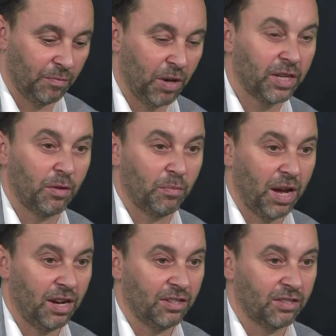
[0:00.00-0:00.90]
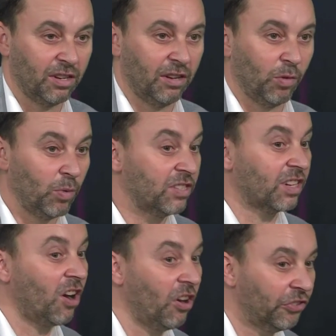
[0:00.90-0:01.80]
of Buckingham Palace and over
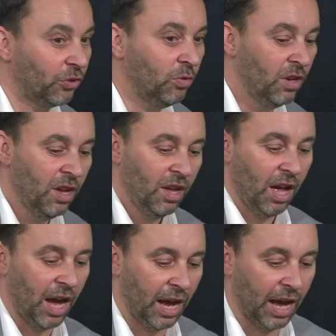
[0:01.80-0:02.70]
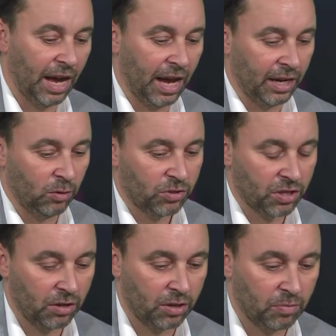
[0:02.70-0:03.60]
Windsor Castle, uh, uh and
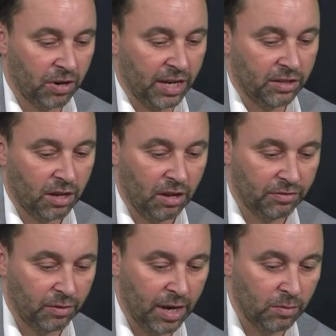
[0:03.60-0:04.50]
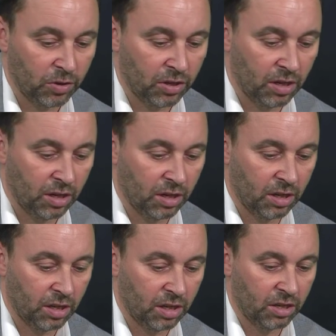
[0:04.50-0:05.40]
also the parade uh, through Edinburgh,
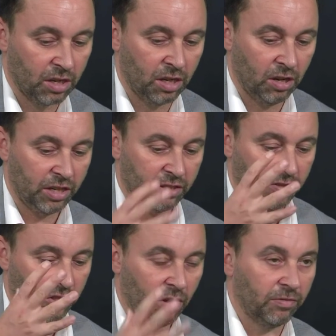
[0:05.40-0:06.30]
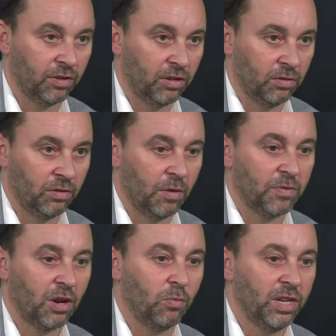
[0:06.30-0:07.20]
uh, uh, a light of shaft.
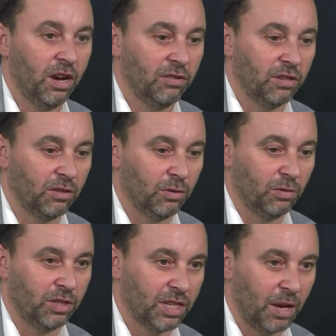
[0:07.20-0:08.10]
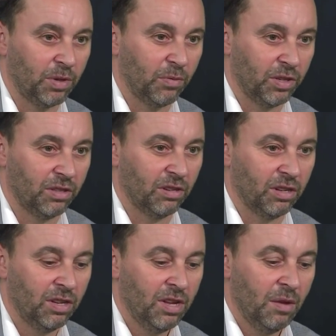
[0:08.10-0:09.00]
So we know that the Lord is happy with
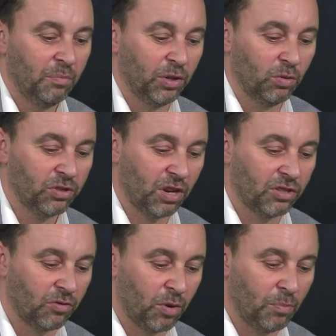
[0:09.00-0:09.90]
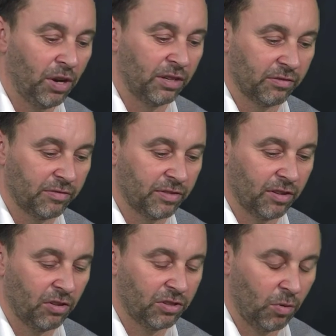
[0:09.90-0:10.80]
her, but also it's a reminder of,
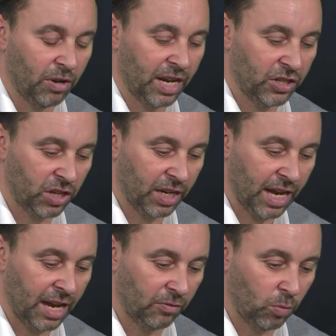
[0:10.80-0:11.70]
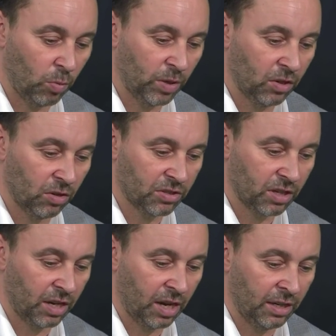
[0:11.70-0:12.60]
uh, to our nation again of what we
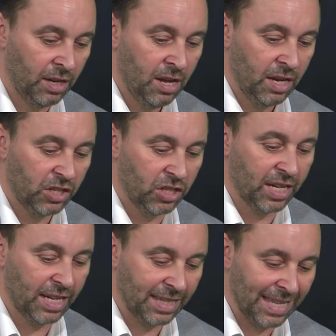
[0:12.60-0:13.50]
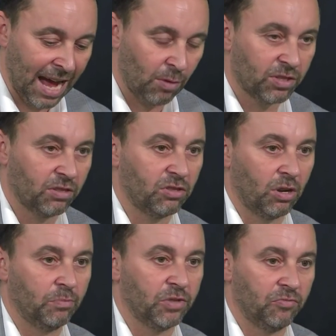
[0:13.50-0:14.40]
lost. And, and do you think now is the
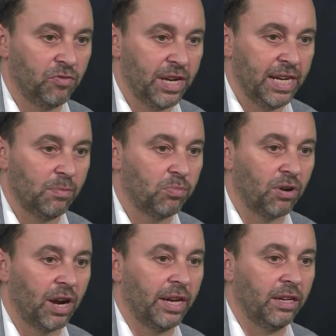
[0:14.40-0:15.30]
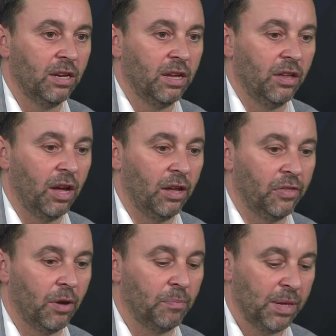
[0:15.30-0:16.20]
time to really pray uh,
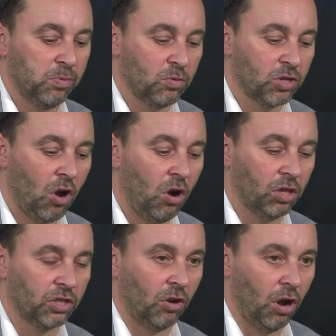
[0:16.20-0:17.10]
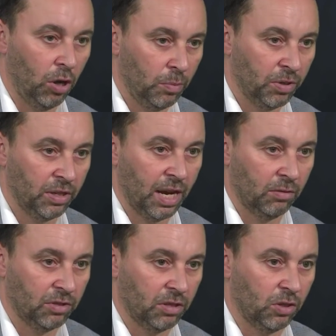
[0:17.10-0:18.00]
that people's hearts are open
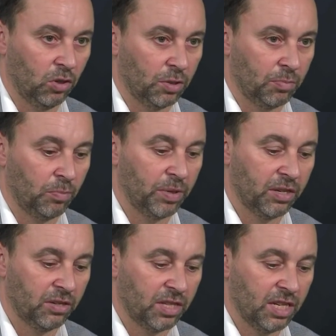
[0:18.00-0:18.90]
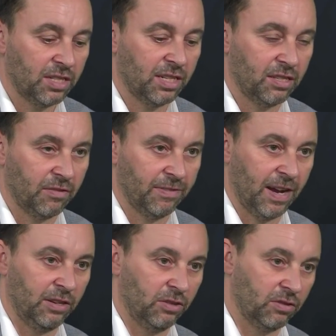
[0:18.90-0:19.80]
now to the gospel because this is the
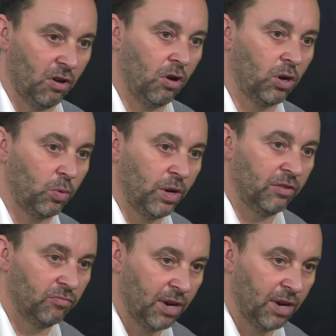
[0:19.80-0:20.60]
values that our Queen